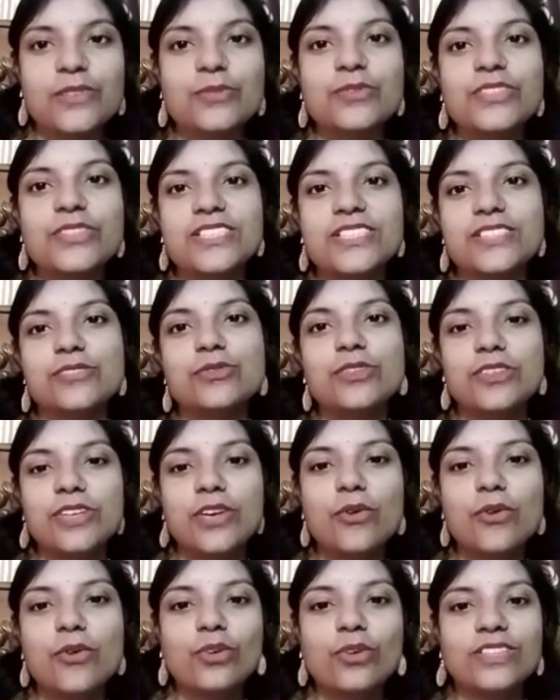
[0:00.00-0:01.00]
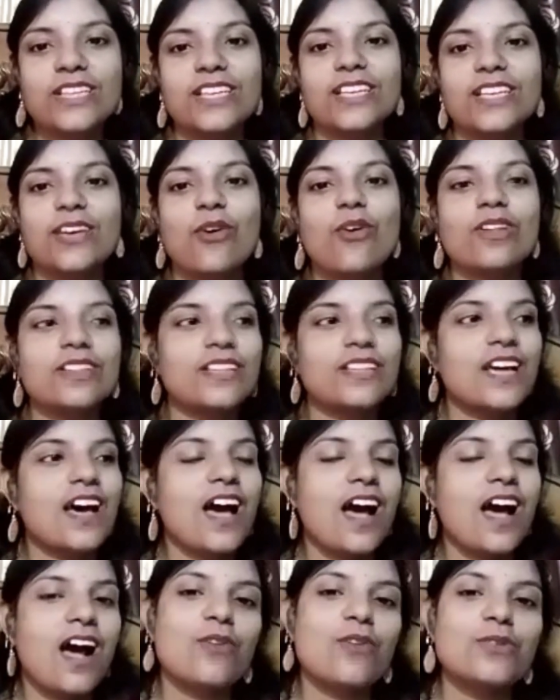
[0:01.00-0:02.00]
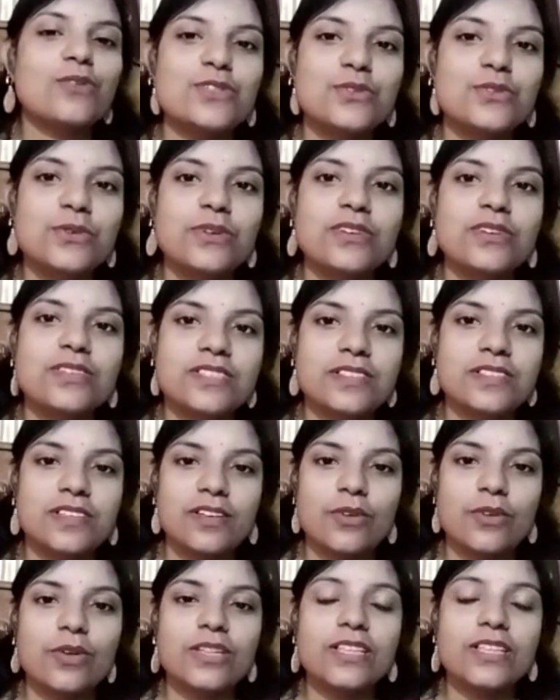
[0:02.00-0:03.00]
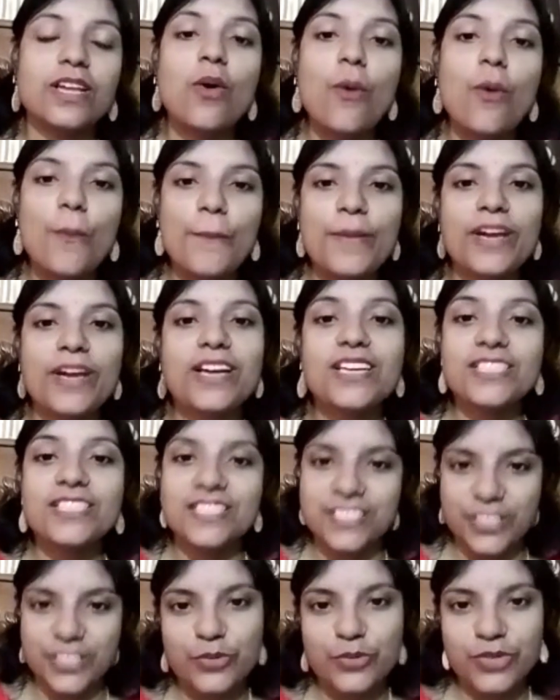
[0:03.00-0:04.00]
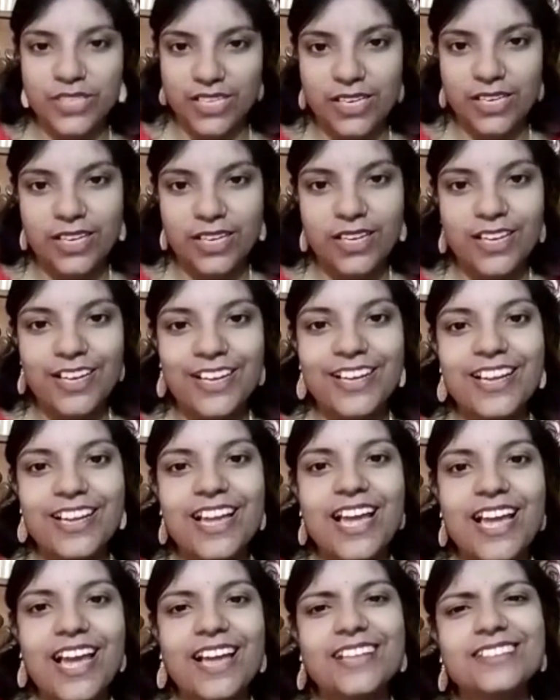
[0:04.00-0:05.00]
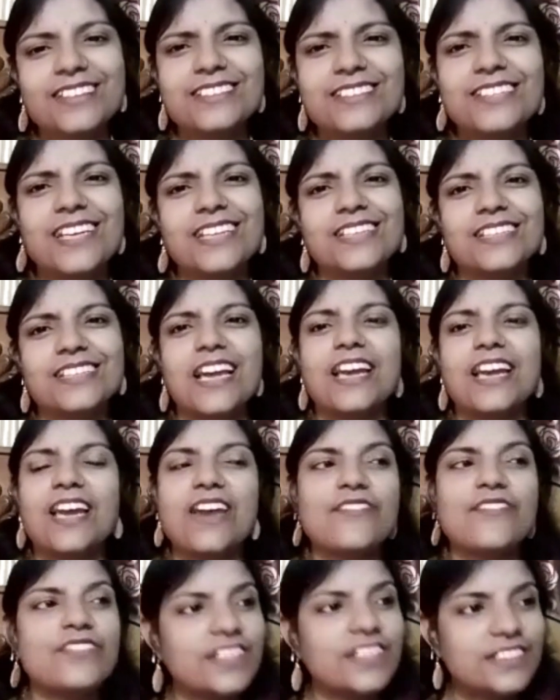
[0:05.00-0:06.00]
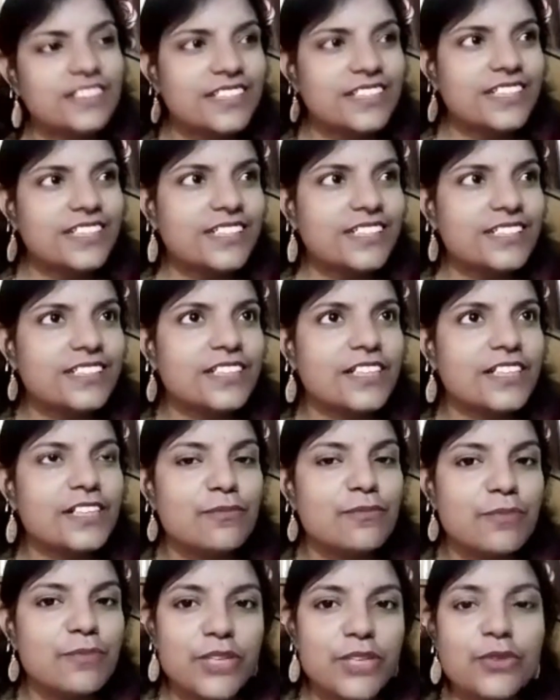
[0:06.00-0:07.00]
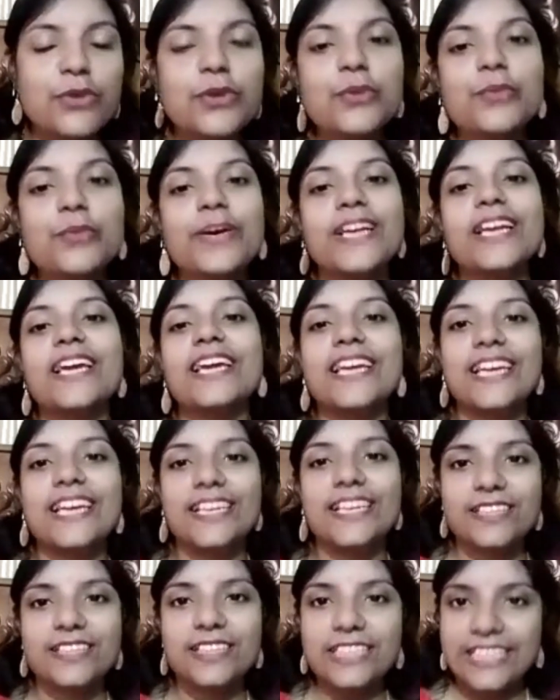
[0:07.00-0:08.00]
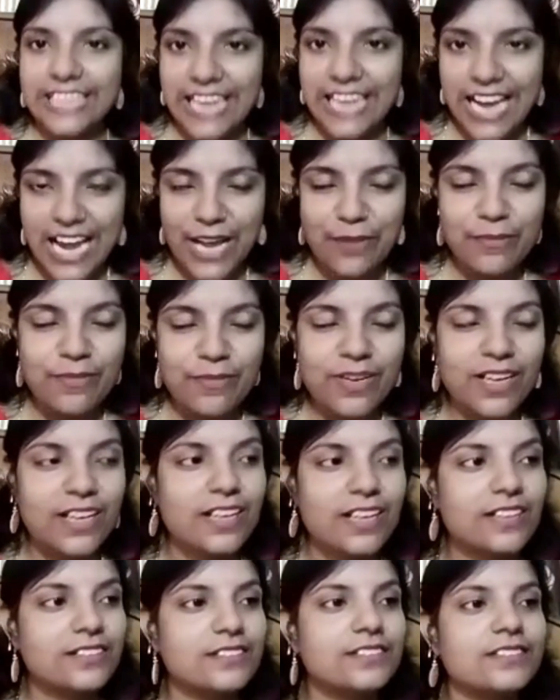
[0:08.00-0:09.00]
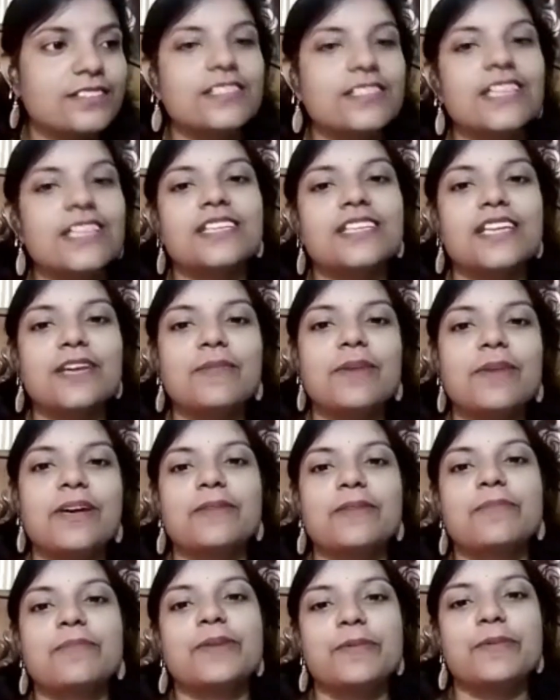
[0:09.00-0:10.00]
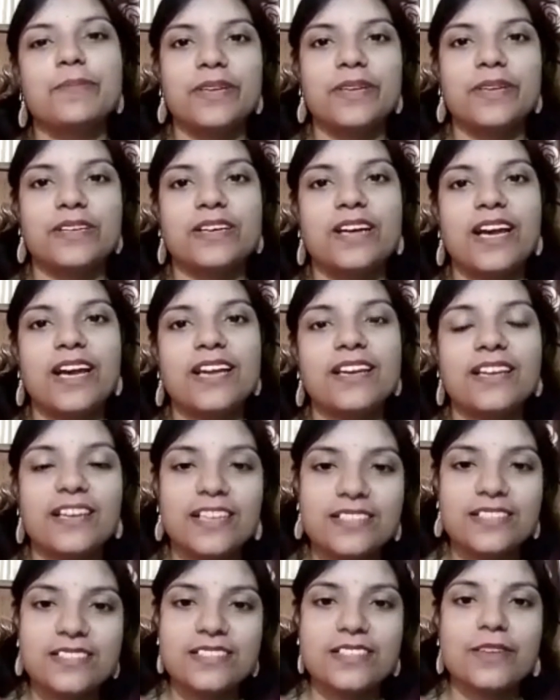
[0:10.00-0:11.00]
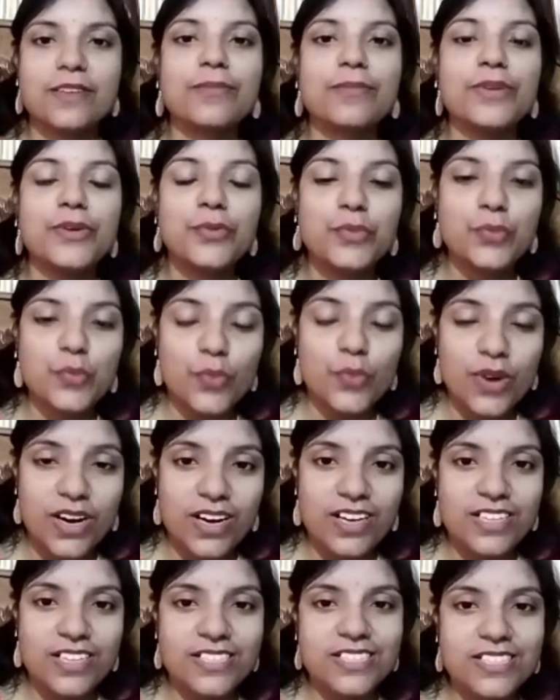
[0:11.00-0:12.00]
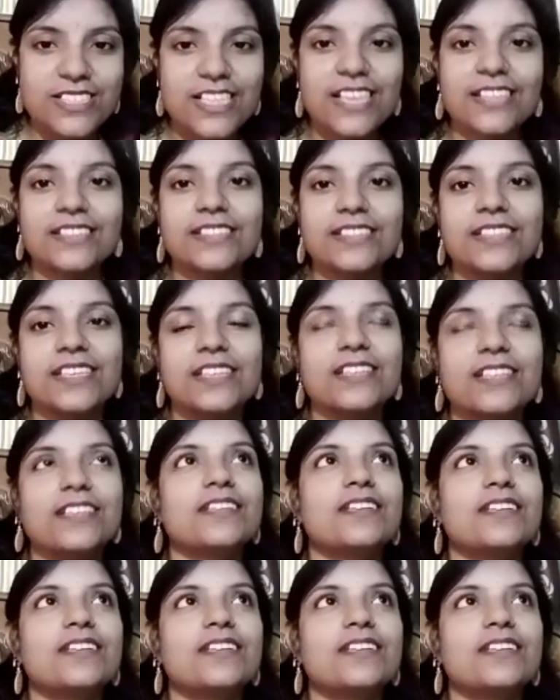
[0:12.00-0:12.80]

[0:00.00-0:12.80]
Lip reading: which we know that all the households, all the homemakers' duty, and after that, in between, when I get the time, and that time I prepare, I learn some new words, and then